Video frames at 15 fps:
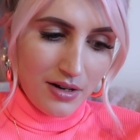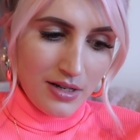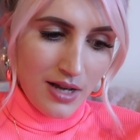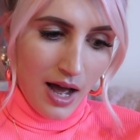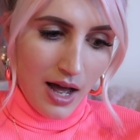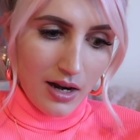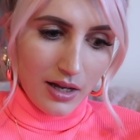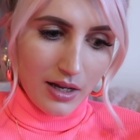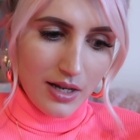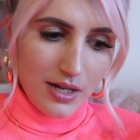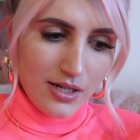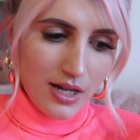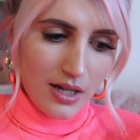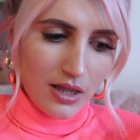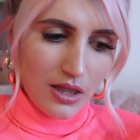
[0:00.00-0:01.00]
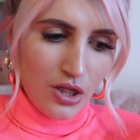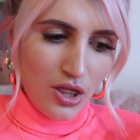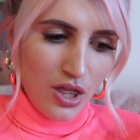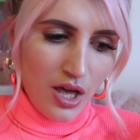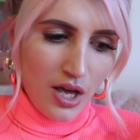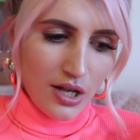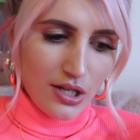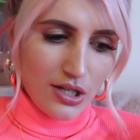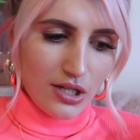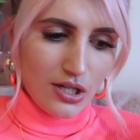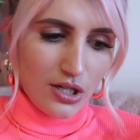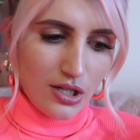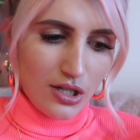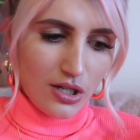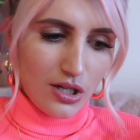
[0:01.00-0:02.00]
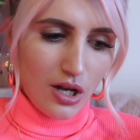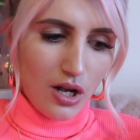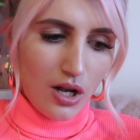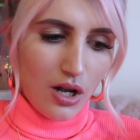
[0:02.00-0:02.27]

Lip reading: yeah, like I said, this